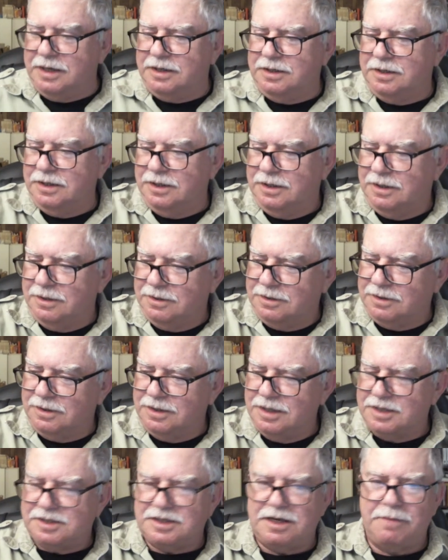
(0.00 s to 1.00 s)
the
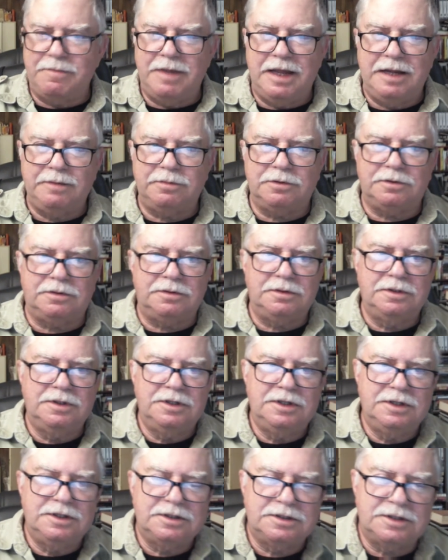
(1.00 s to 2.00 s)
less I'm able
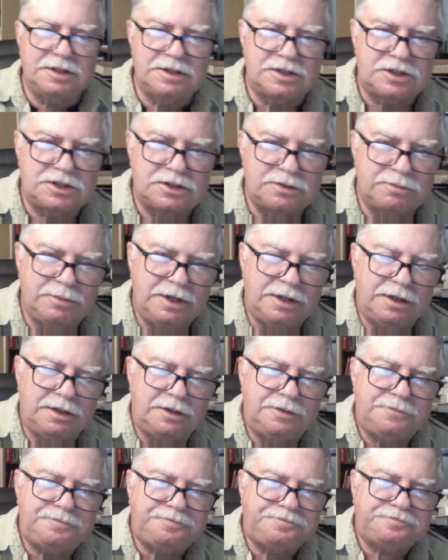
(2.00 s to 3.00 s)
to
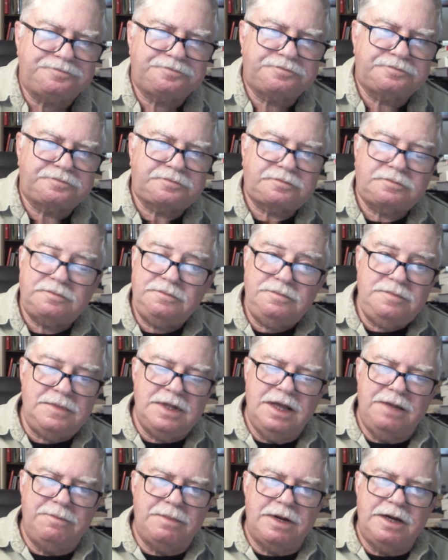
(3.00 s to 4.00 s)
smell.
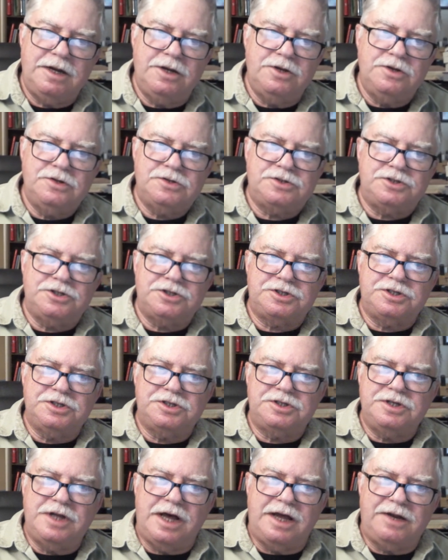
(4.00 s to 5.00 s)
And my nose just
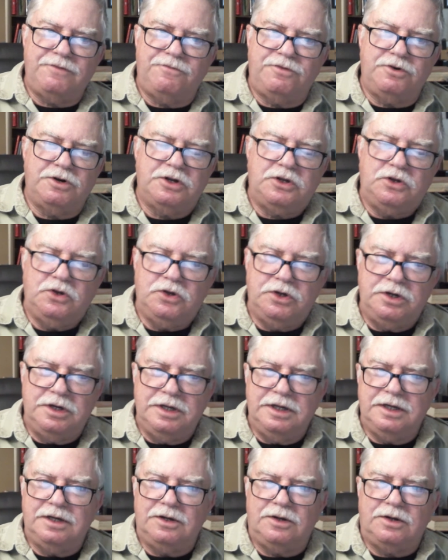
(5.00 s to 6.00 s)
is not very good
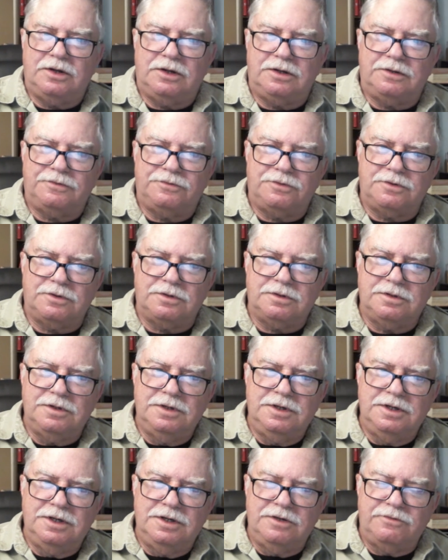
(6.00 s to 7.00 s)
at all for
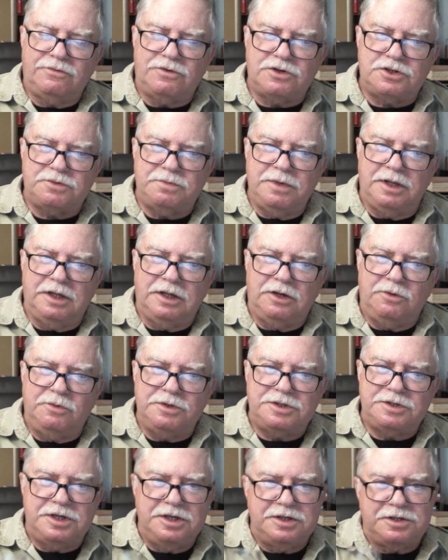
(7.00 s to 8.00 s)
smelling
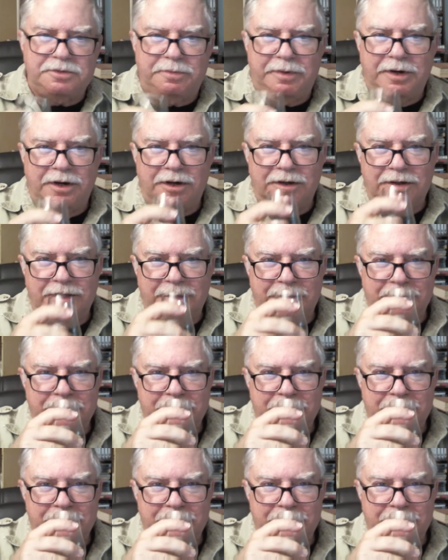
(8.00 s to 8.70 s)
whiskeys, apparently.